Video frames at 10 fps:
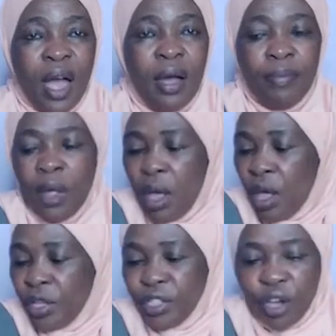come,
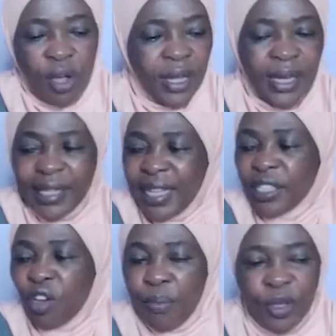join
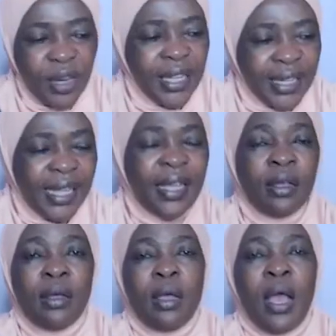this community.